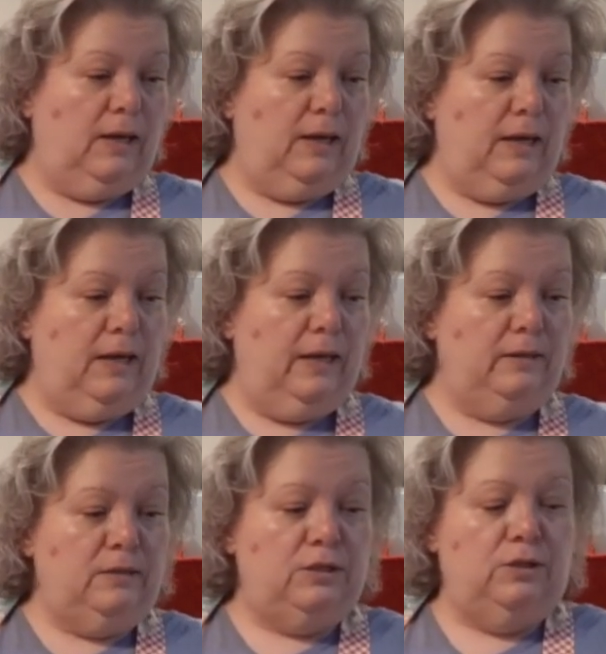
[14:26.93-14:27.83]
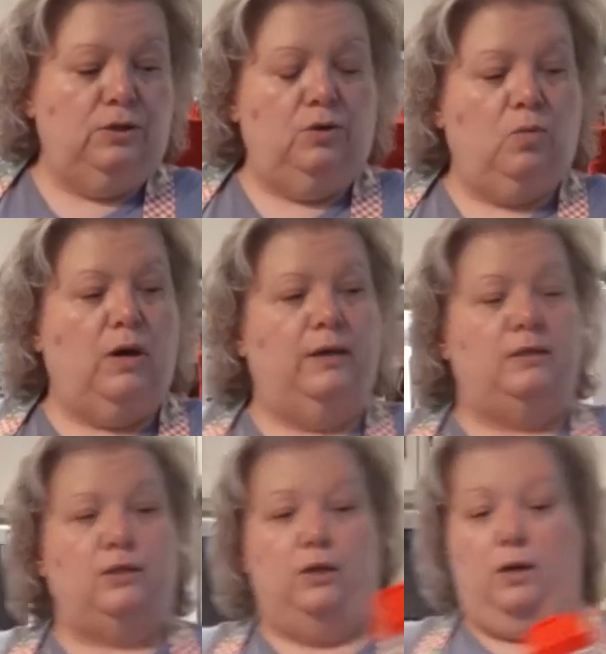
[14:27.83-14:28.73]
And you want
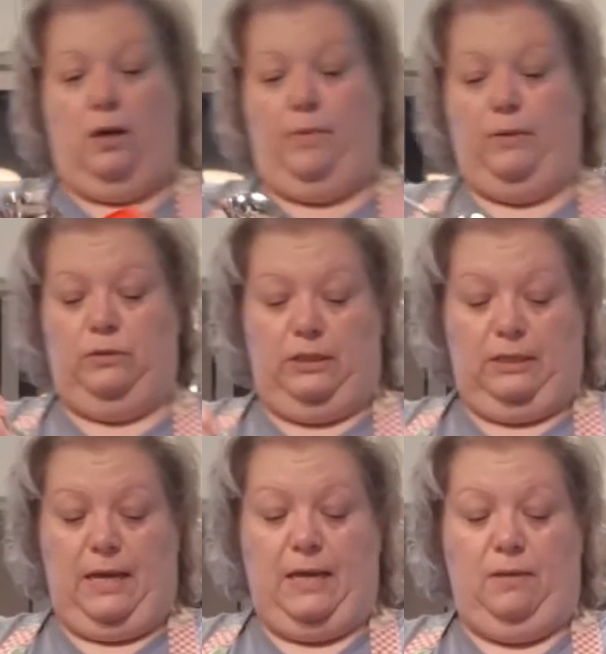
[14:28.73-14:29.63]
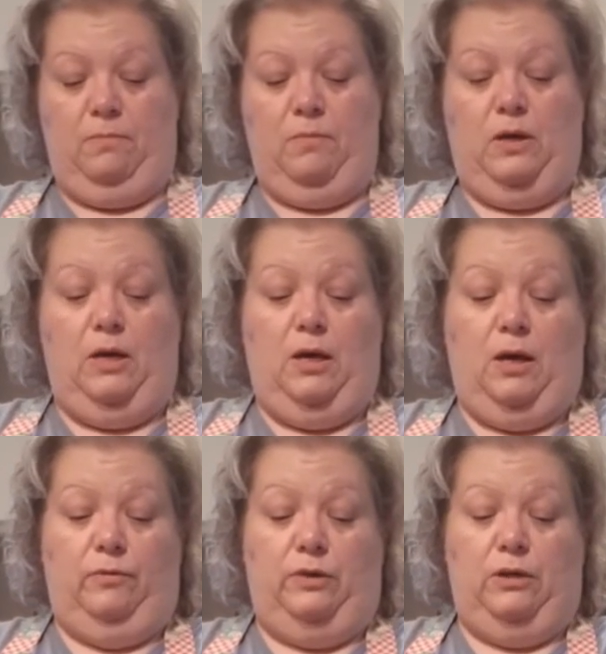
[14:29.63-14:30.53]
about the same
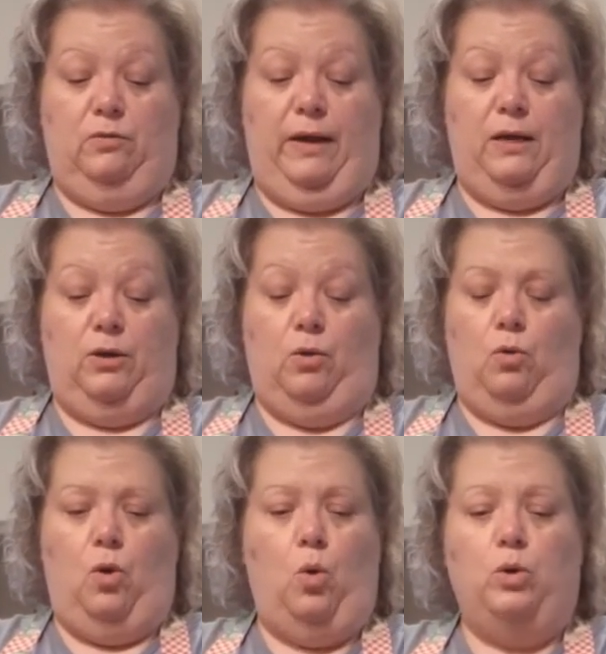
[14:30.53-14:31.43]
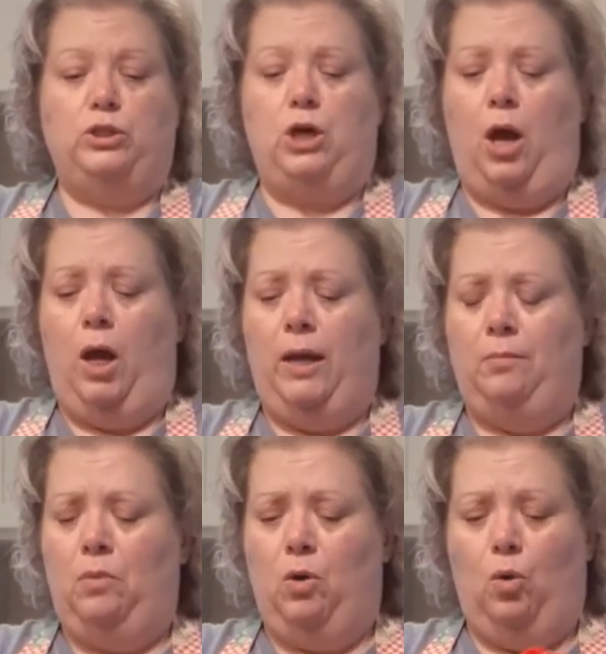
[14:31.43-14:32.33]
of the oregano, or
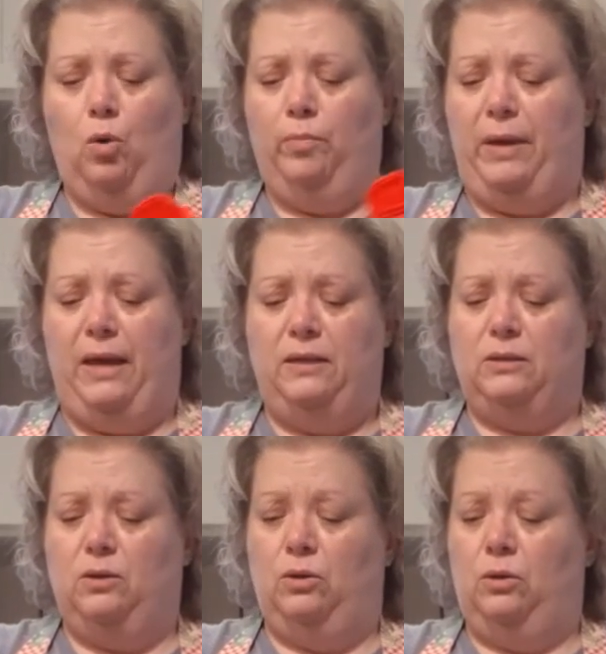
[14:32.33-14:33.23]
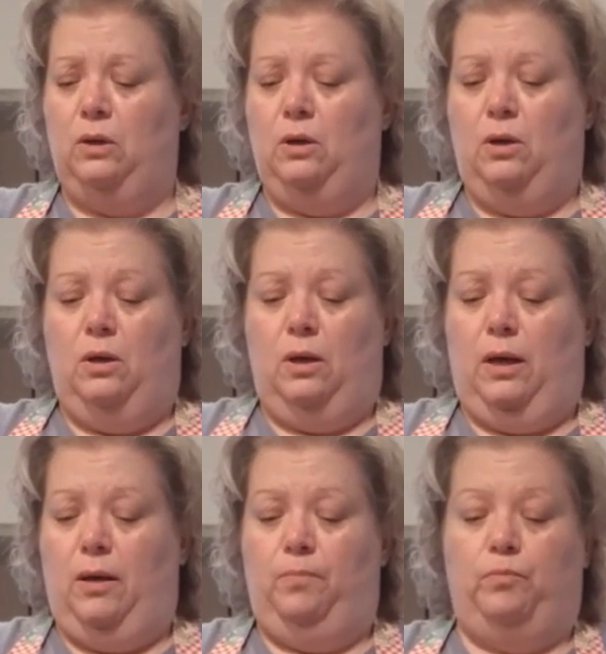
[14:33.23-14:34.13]
thyme, or basil,
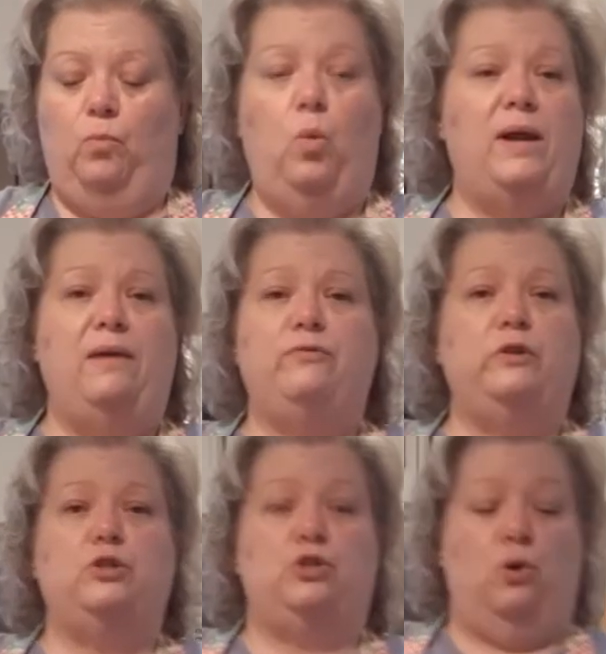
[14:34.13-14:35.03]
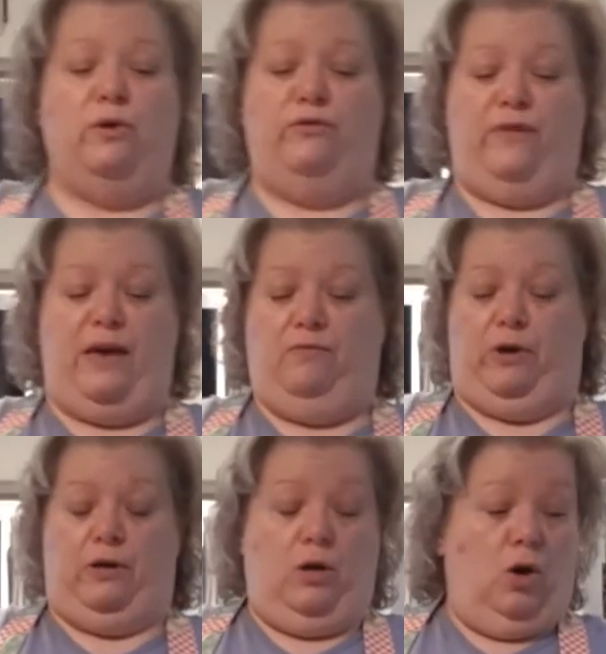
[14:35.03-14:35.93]
whatever is your
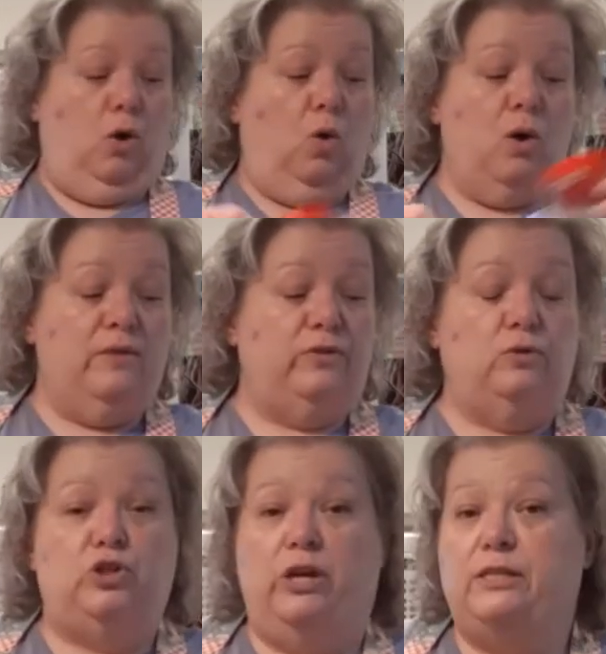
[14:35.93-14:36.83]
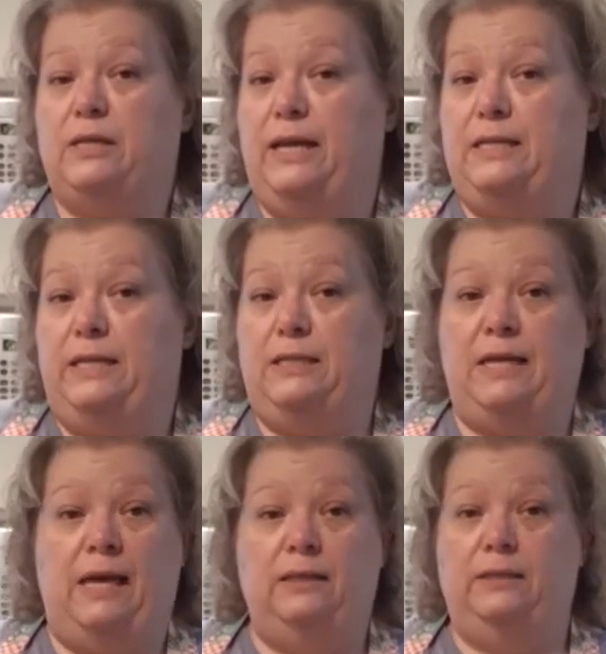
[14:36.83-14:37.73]
favorite. Or if you just like the
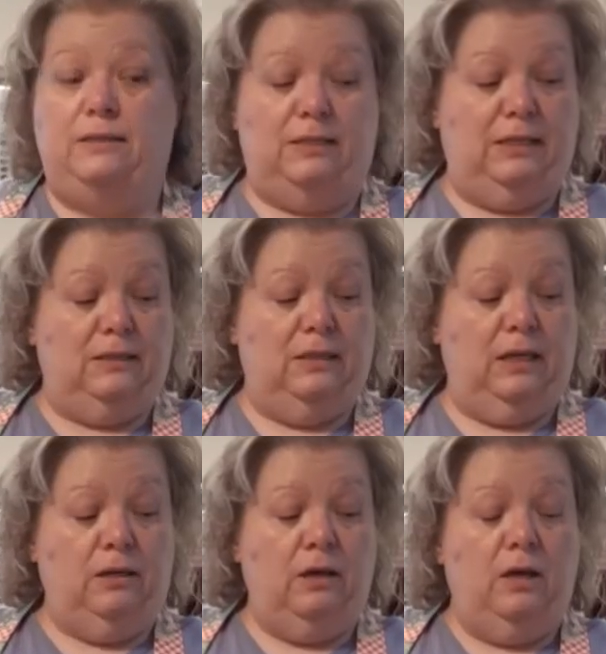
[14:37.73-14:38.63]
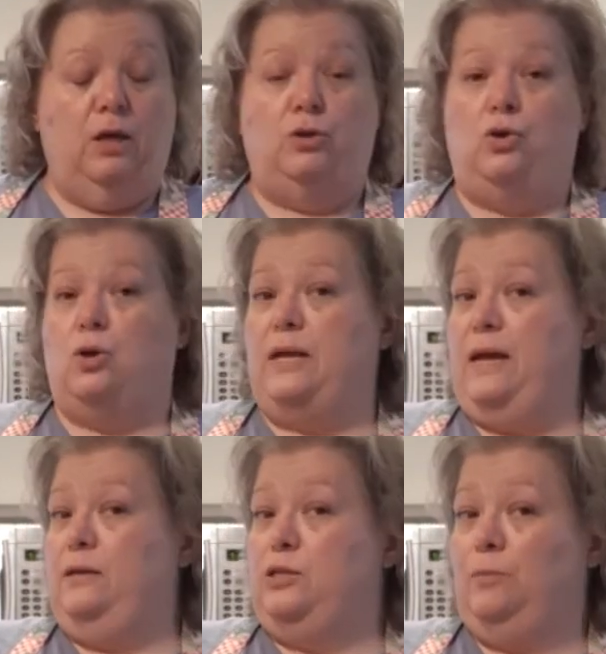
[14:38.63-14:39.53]
Italian seasoning, you could
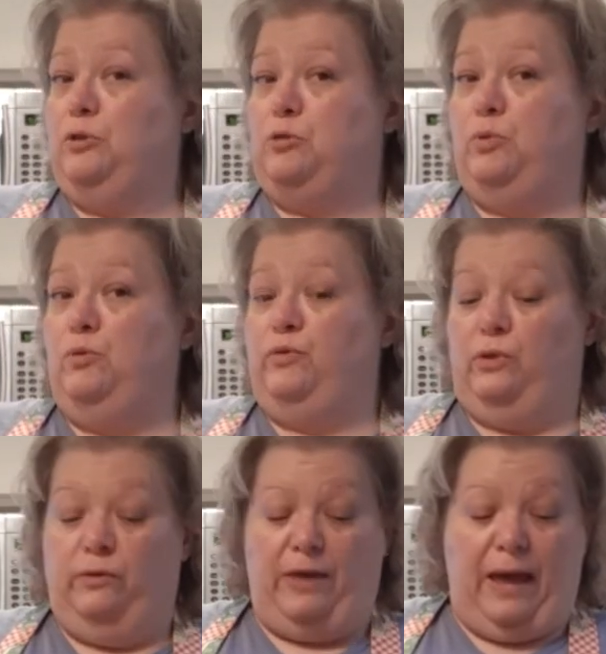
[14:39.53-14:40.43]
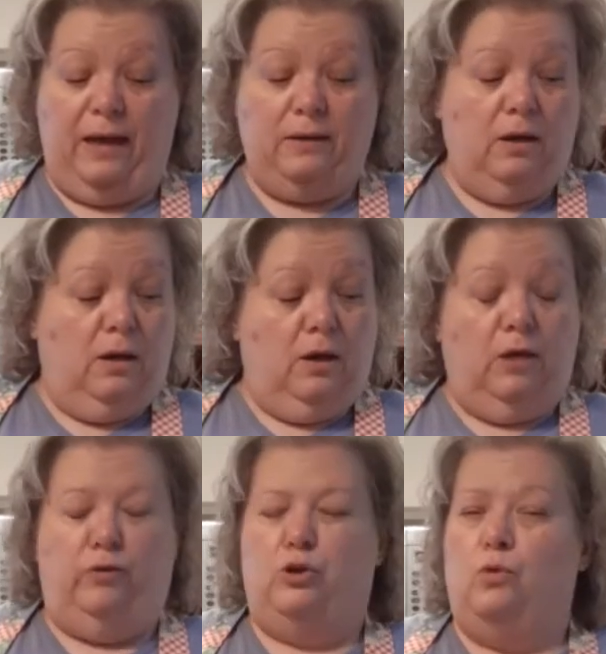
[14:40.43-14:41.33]
add a double spoonful of that.
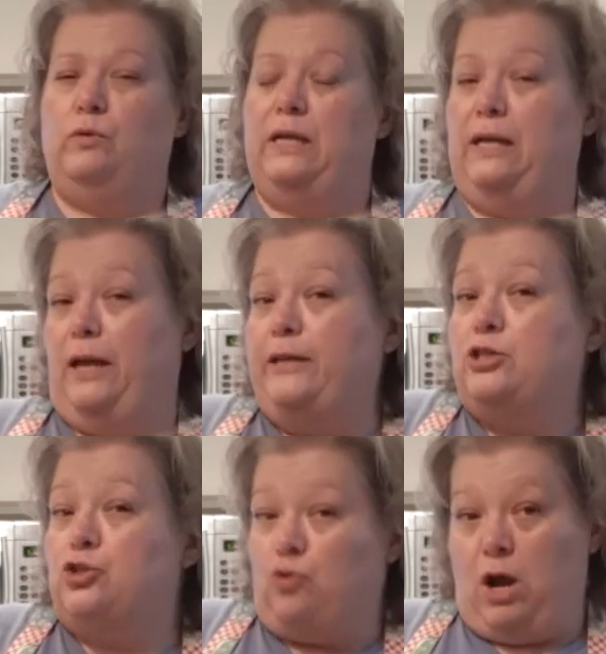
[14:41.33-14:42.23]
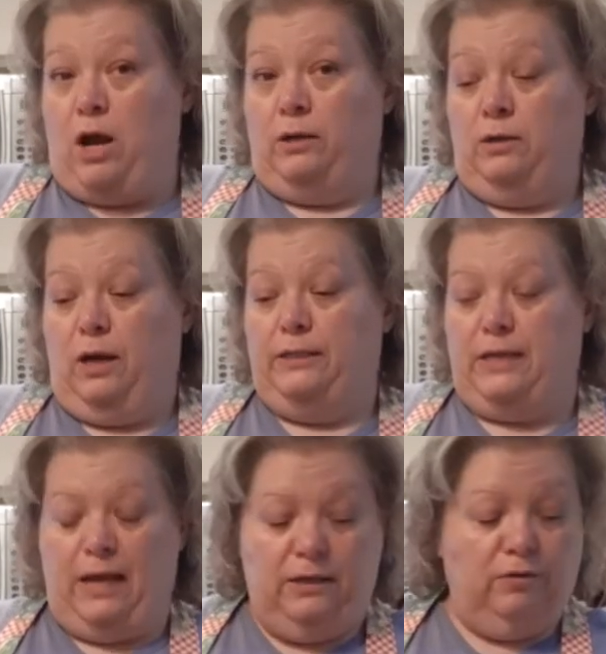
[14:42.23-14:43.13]
If you don't really like strong
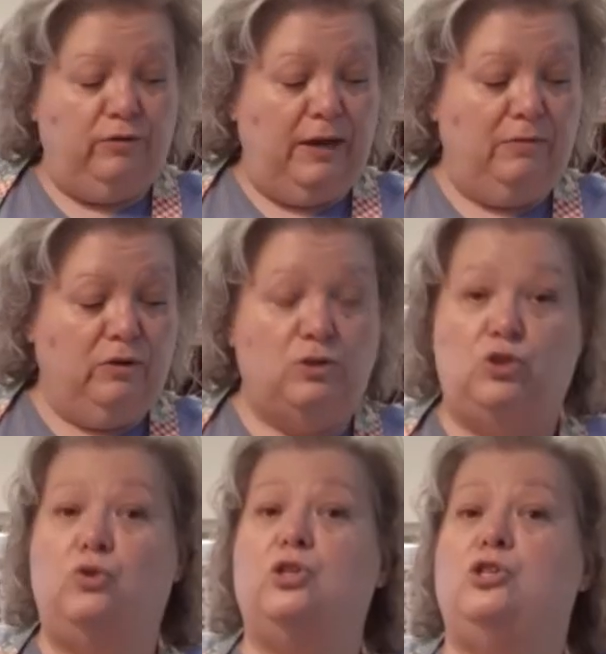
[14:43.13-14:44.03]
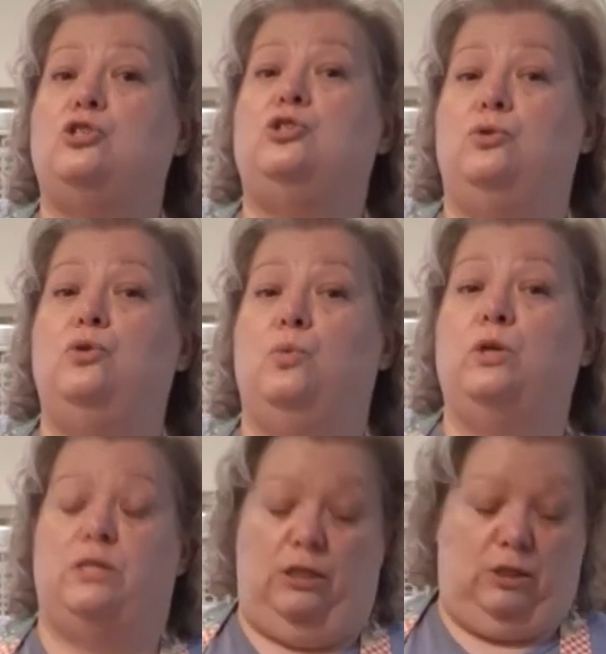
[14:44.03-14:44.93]
Italian flavors, you could just do the
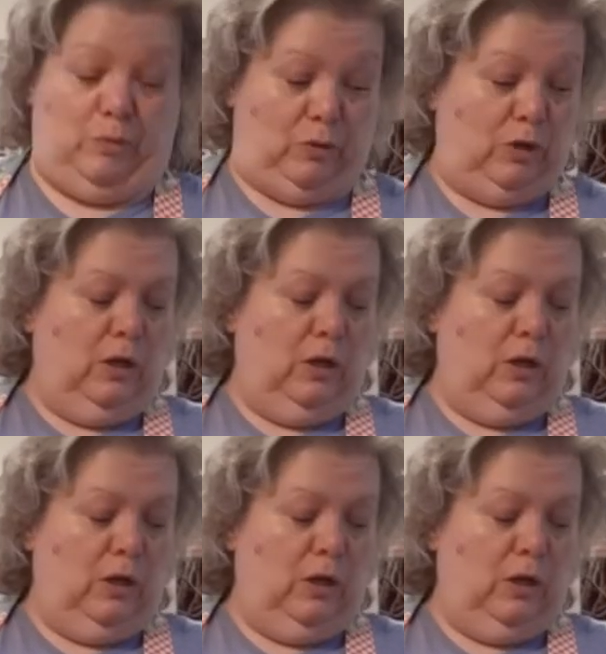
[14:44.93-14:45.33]
1 teaspoon.